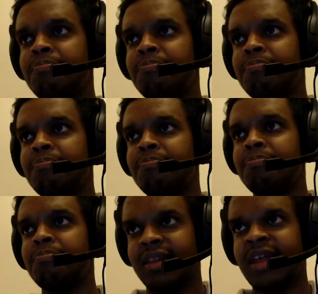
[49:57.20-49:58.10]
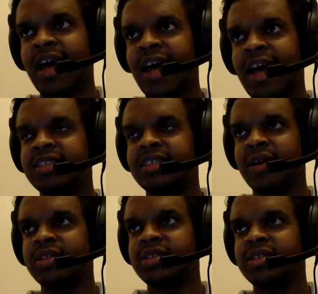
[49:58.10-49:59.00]
That is a big
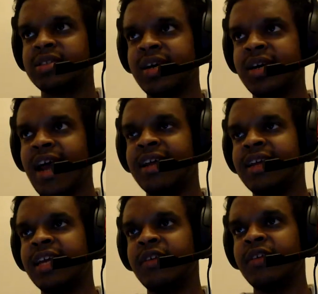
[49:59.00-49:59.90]
concern, and if